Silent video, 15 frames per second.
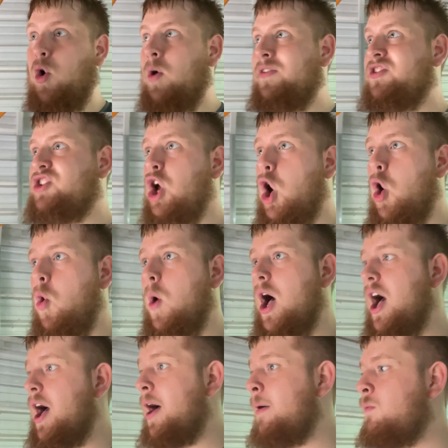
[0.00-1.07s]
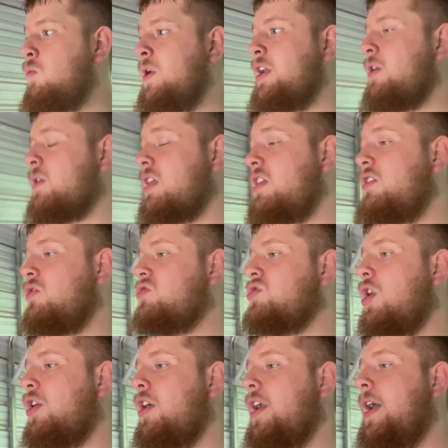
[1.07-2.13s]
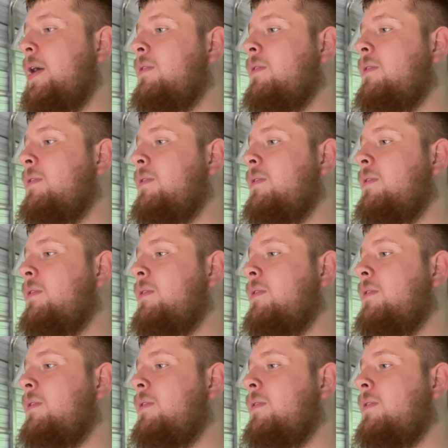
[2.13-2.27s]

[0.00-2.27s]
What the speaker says: So we go get a new starter now.